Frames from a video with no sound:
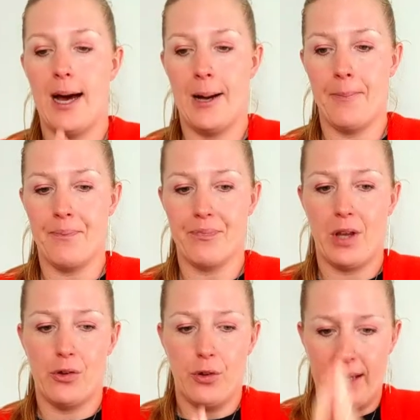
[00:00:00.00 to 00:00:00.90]

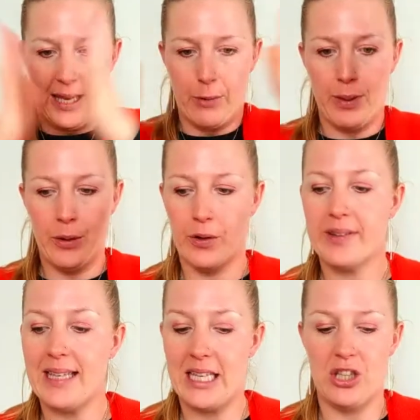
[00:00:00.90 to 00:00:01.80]
the
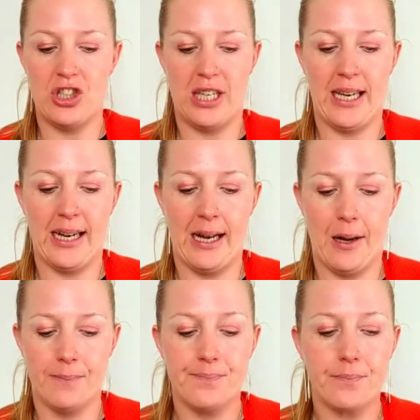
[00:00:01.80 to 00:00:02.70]
equinox in
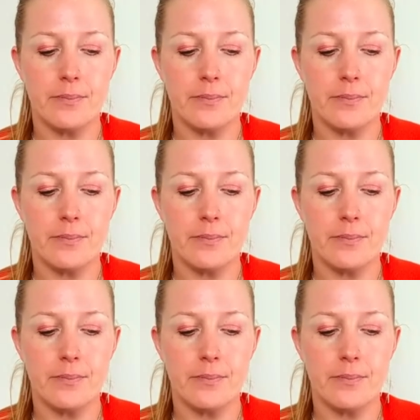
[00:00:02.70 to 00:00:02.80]
general.